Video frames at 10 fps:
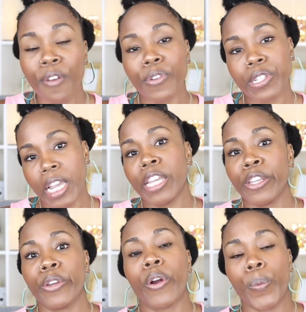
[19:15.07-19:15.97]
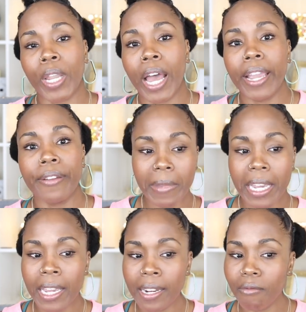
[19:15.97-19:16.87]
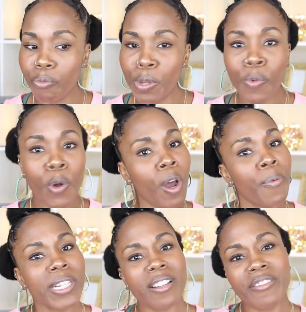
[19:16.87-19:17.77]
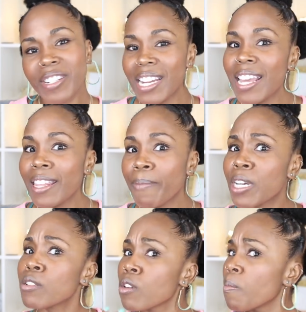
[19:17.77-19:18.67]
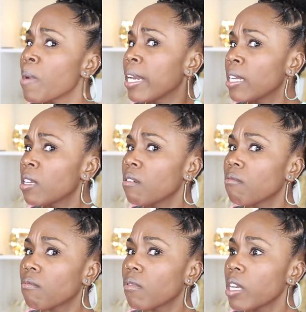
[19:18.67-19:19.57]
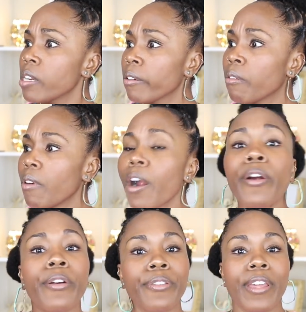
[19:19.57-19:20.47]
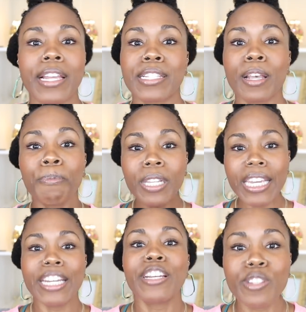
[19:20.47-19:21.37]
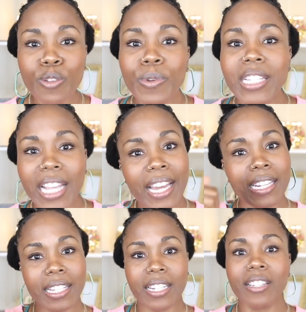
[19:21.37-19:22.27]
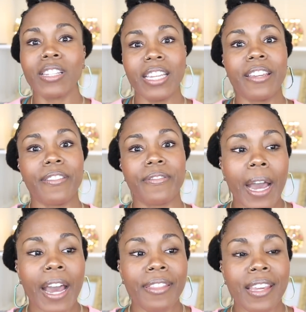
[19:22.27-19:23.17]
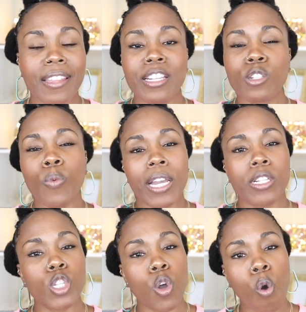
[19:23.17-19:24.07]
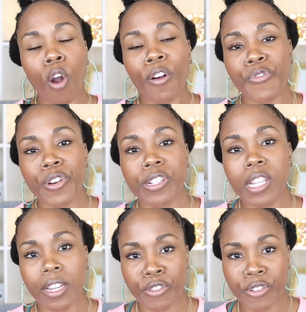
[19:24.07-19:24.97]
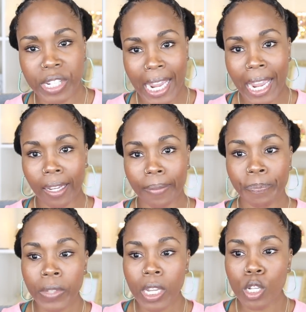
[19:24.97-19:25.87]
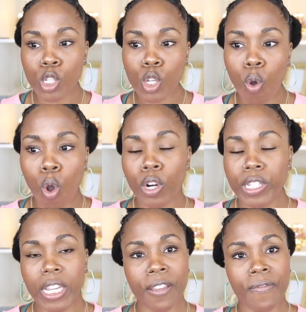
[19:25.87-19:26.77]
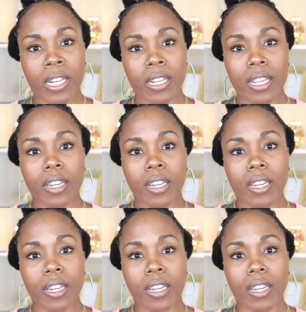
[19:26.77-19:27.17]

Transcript: for taking your own life. And we won't always understand that because nobody here on earth has completed a suicide and still lived. I think that's why it's so hard for us to understand. It's so hard to even